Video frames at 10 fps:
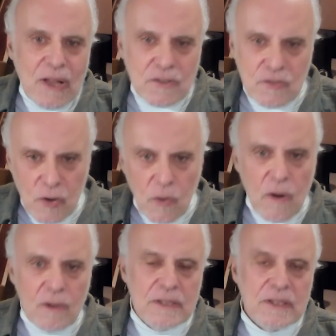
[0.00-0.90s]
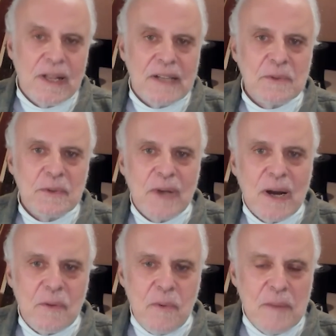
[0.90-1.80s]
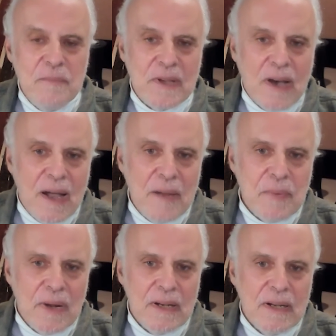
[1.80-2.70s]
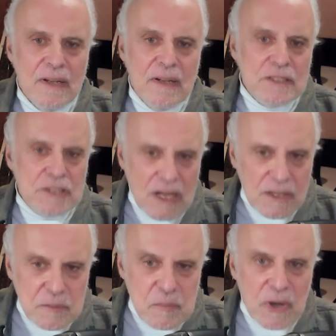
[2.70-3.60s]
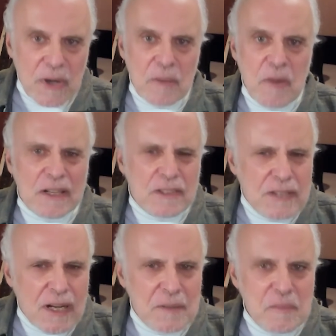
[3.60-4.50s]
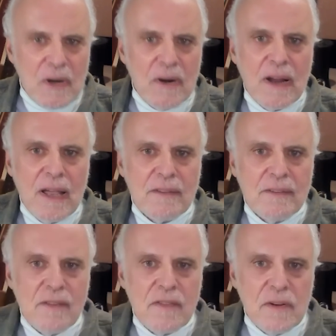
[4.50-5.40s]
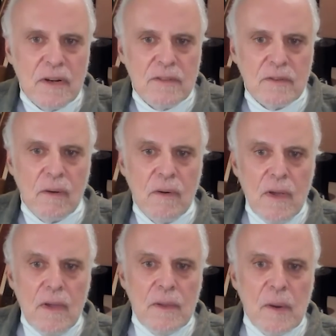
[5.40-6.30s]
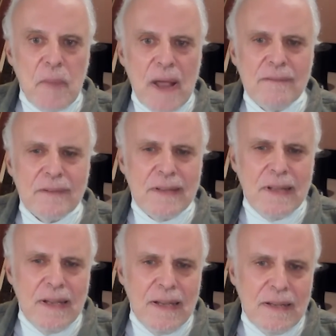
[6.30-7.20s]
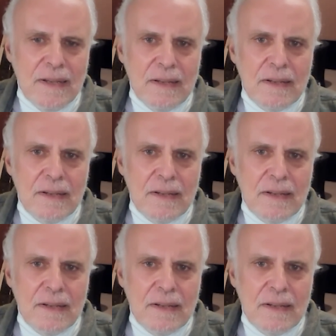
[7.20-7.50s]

so-called intellectual dark web type. And Michael Schellenberger, I guess, is the third. So they're basically,